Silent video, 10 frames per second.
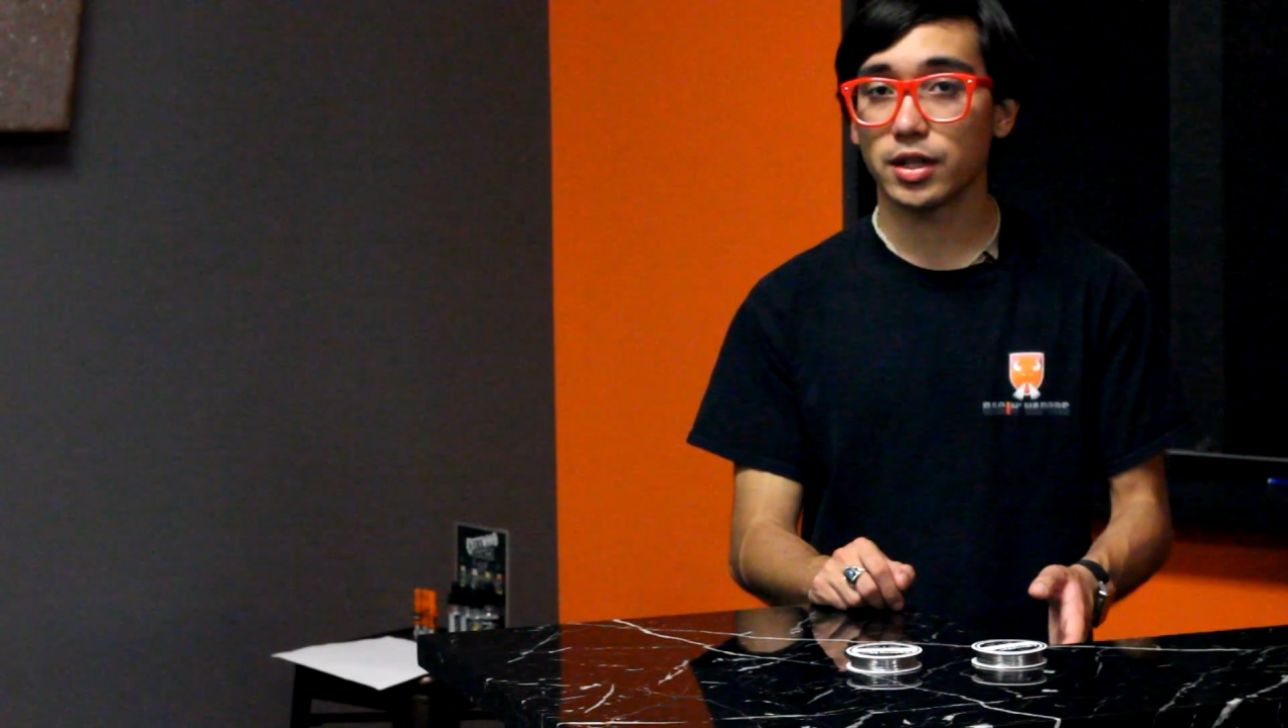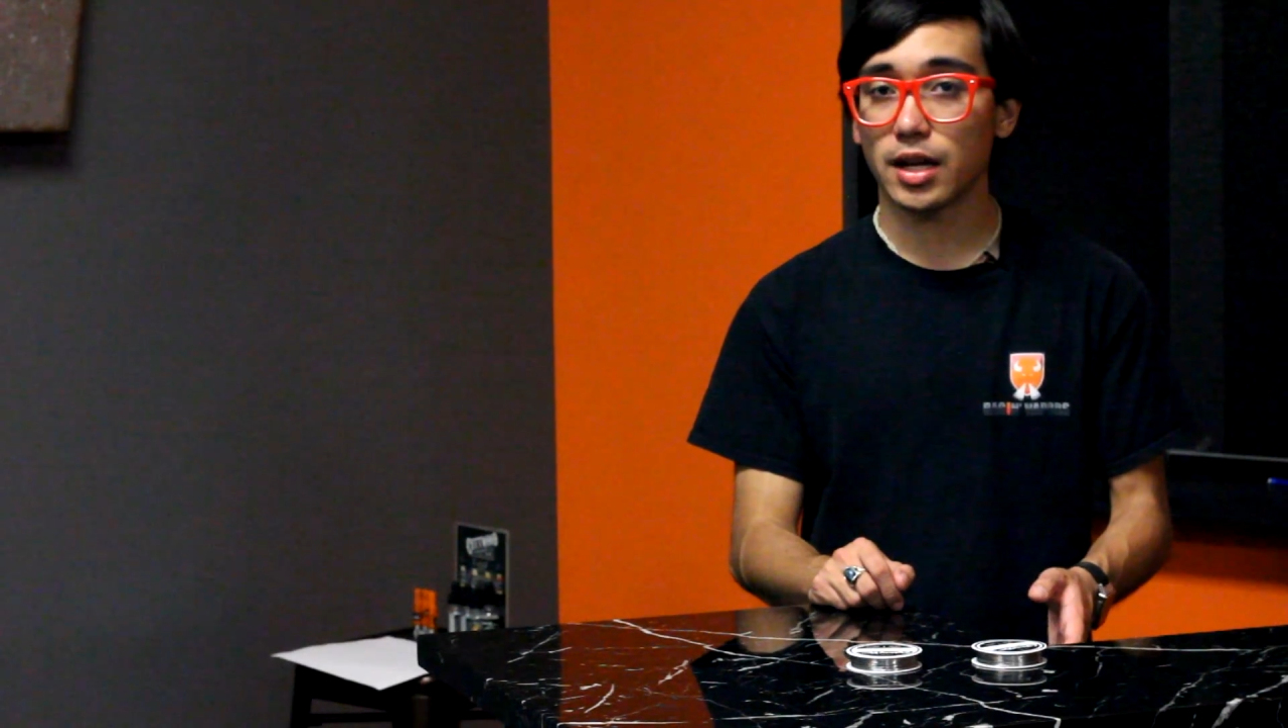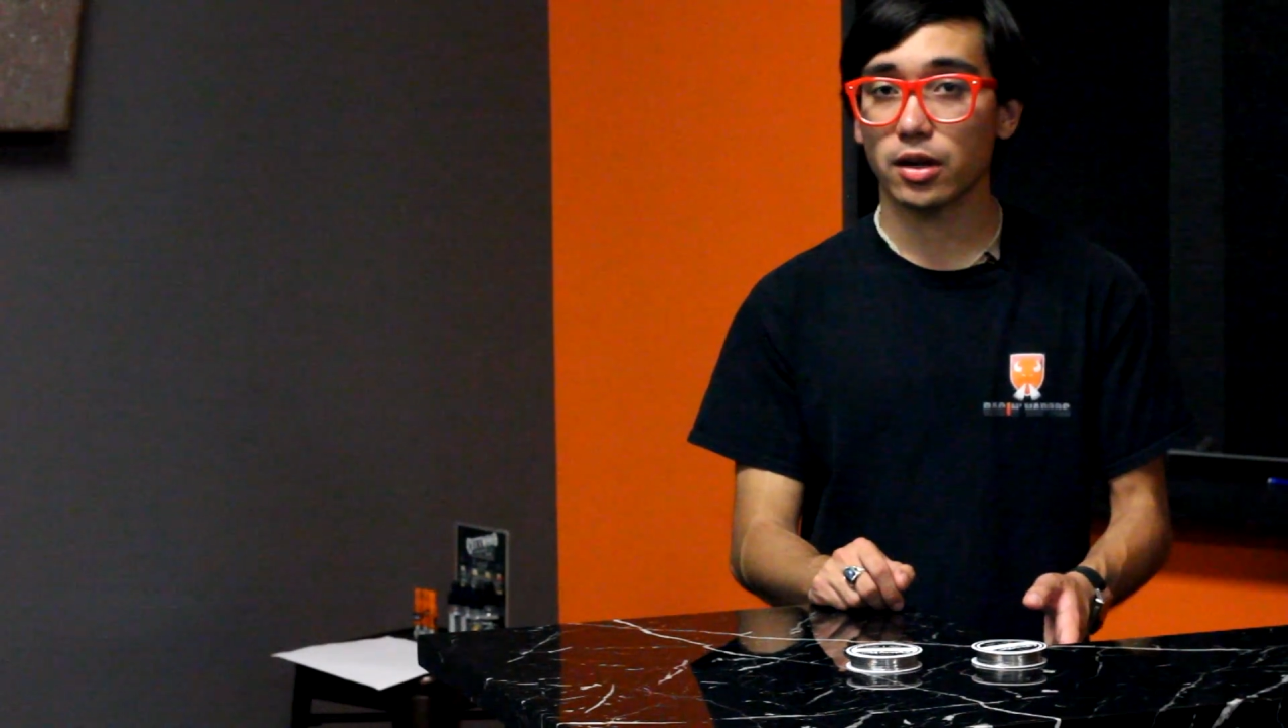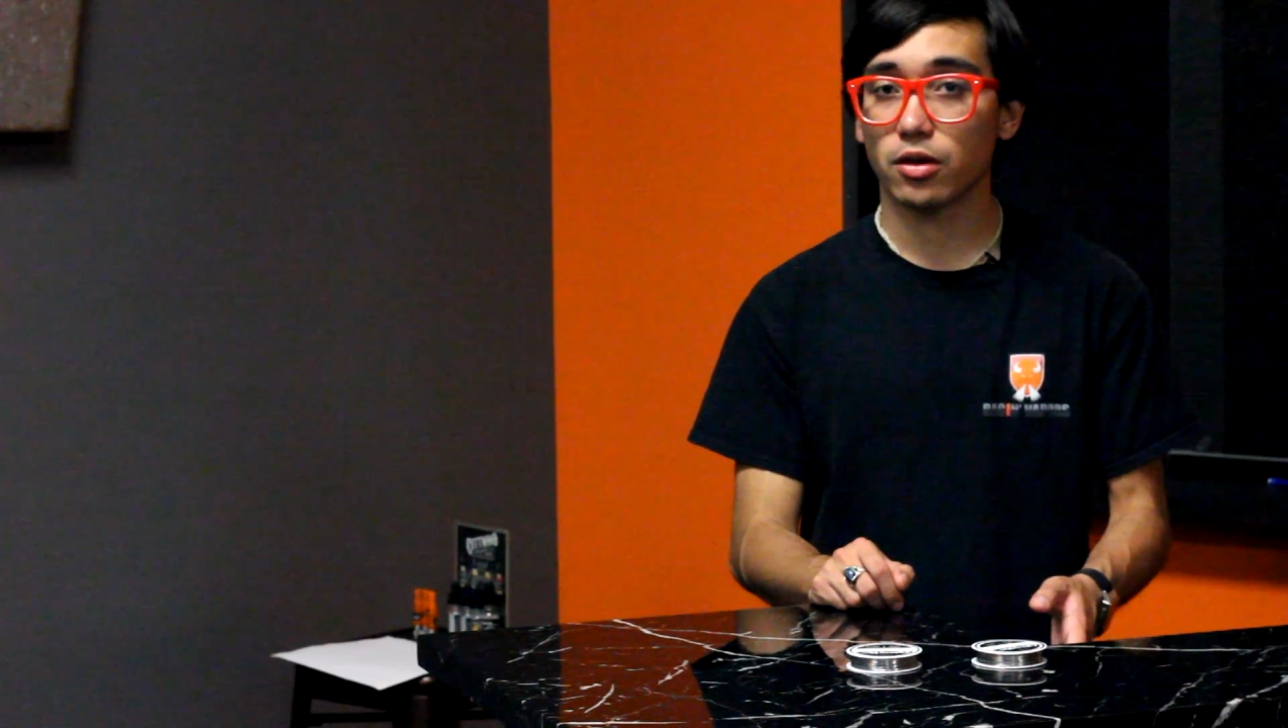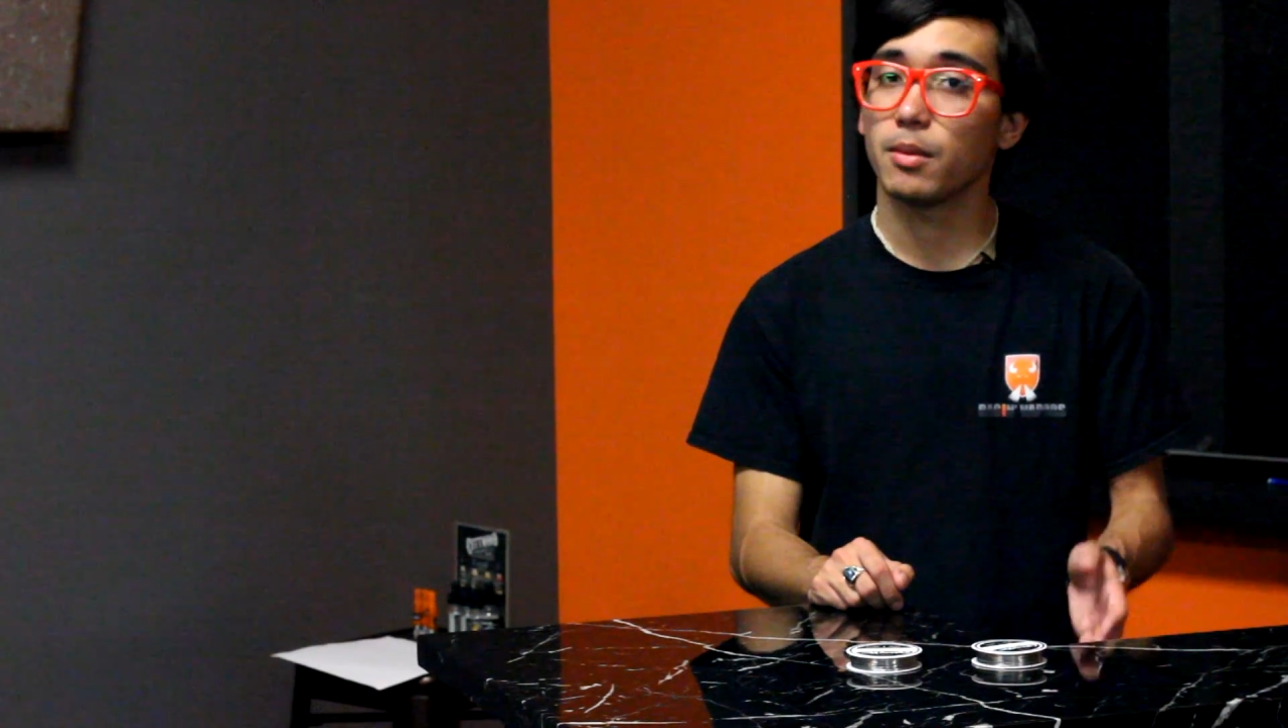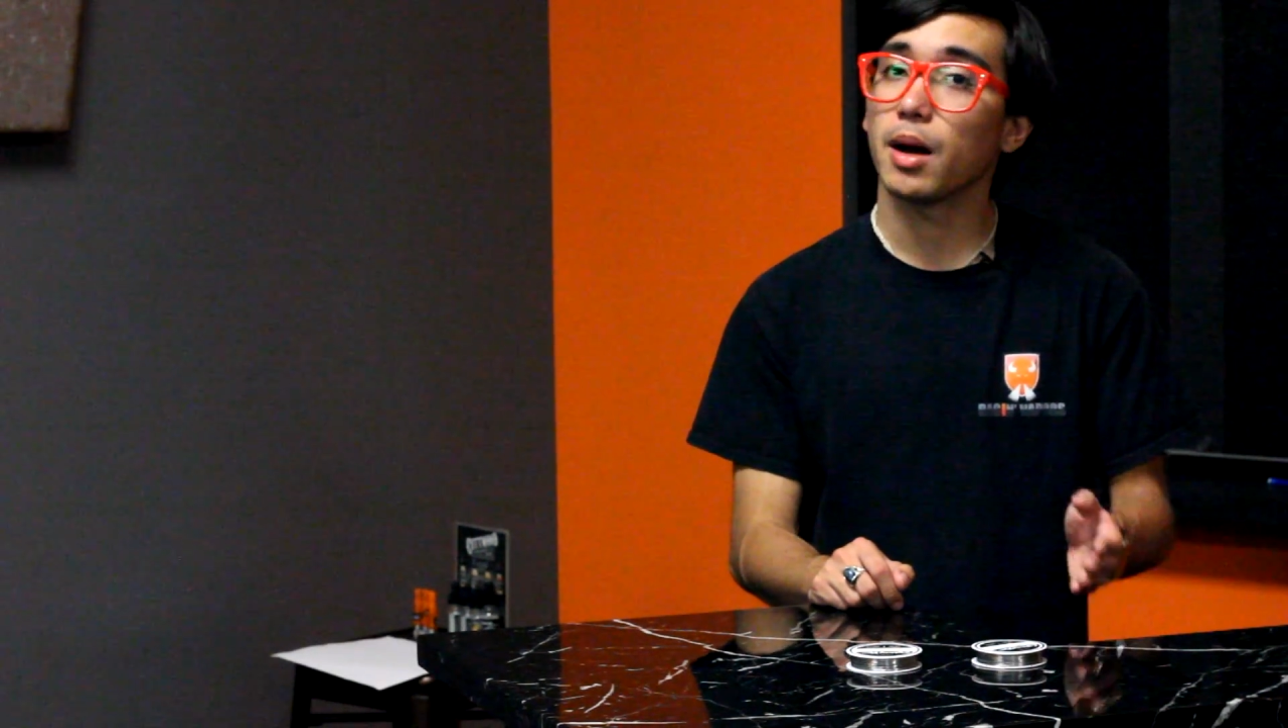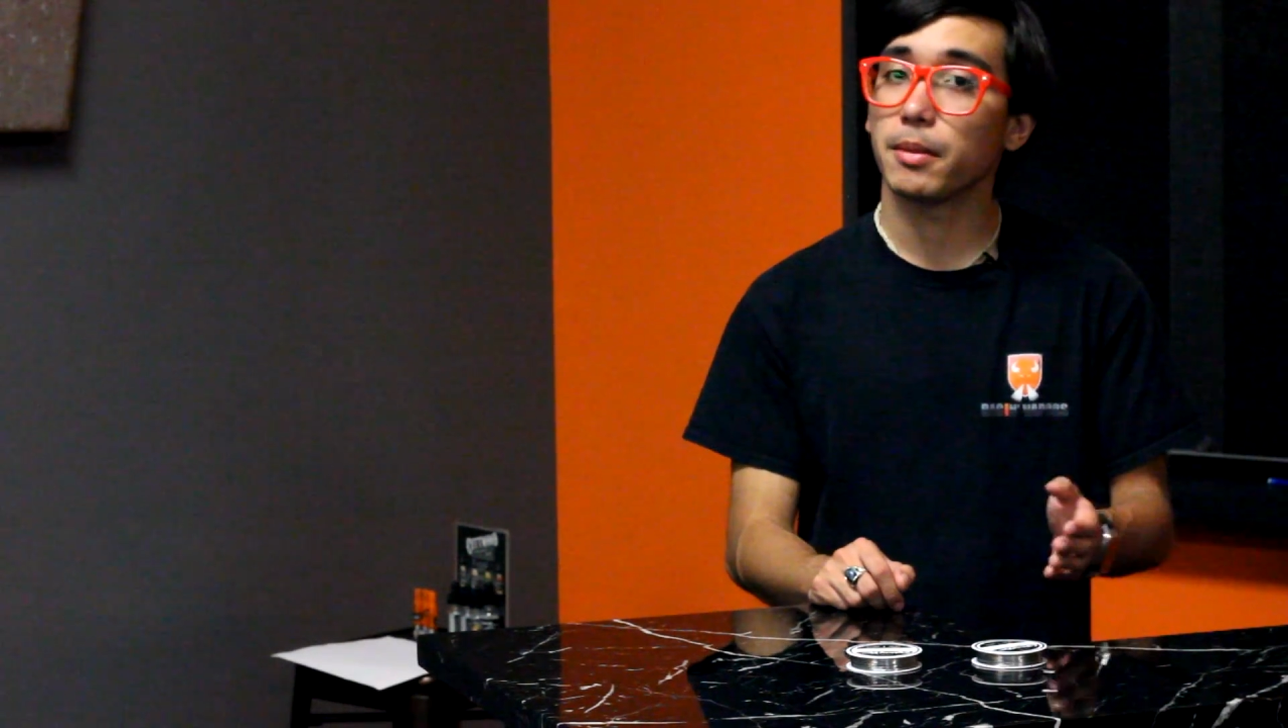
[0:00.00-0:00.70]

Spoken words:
Nichrome on